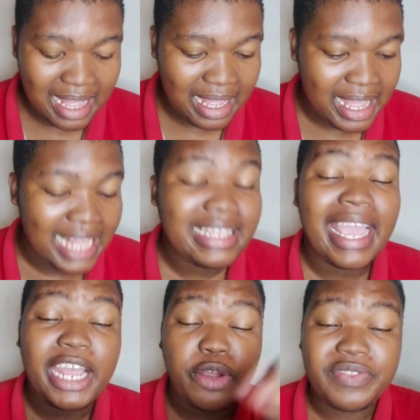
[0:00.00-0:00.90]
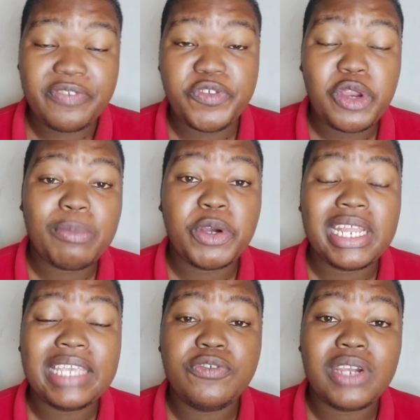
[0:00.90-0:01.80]
Uh, at the end of the video, I'm
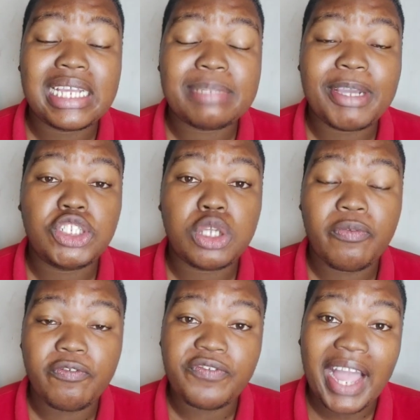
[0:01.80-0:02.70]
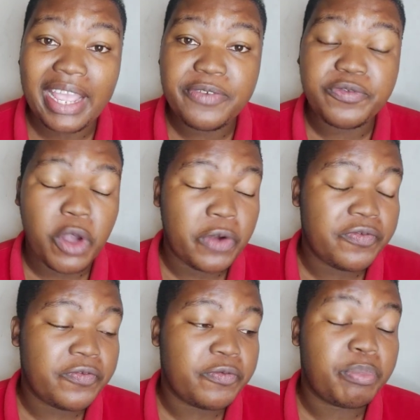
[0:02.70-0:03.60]
gonna give you guys my top five
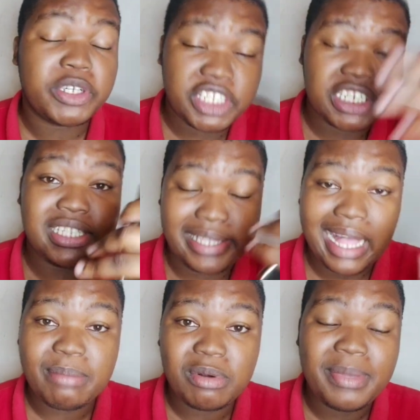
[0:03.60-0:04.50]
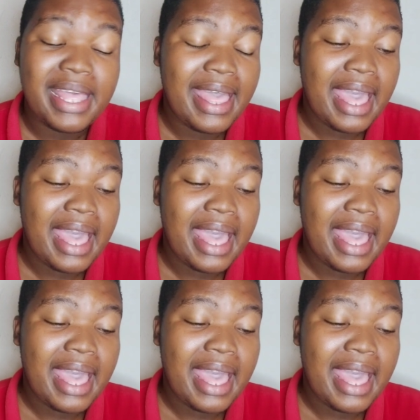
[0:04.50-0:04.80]
of Positions, the album,